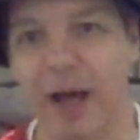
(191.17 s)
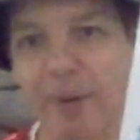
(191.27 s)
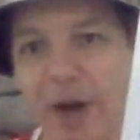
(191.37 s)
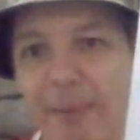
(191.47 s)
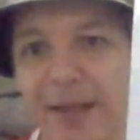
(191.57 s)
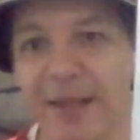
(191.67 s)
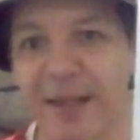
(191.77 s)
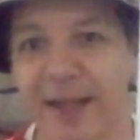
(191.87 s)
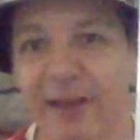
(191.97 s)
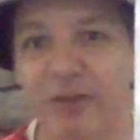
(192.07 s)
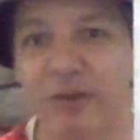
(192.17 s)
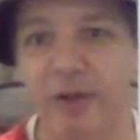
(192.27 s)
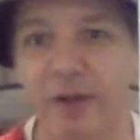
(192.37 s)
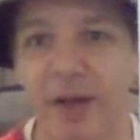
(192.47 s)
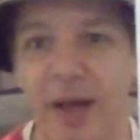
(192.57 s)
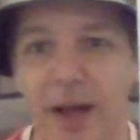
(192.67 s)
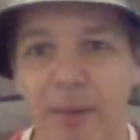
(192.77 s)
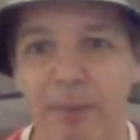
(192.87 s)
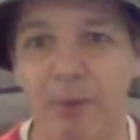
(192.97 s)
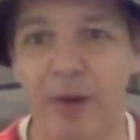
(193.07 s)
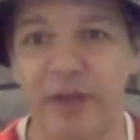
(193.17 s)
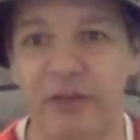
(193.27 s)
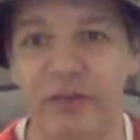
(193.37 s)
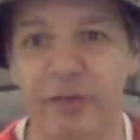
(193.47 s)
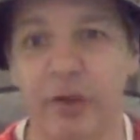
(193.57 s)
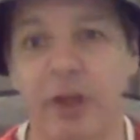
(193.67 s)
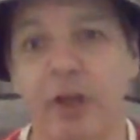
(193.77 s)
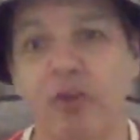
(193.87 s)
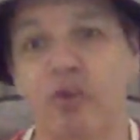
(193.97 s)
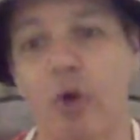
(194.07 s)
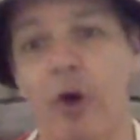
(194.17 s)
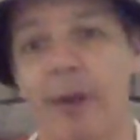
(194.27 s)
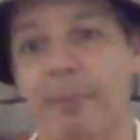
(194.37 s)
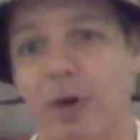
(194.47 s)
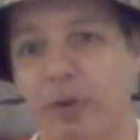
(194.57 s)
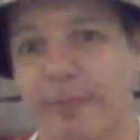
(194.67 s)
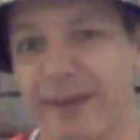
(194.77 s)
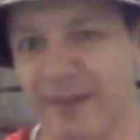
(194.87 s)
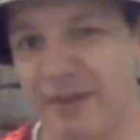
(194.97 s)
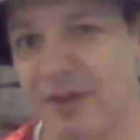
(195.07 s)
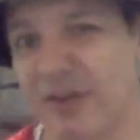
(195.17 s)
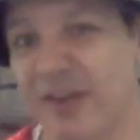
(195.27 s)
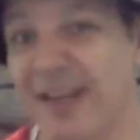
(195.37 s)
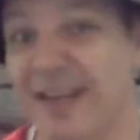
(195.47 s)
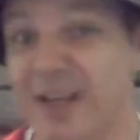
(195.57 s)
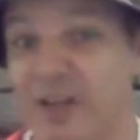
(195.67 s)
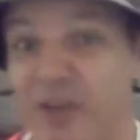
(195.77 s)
I'm backing Exeter by 7. Sure, Bath made 13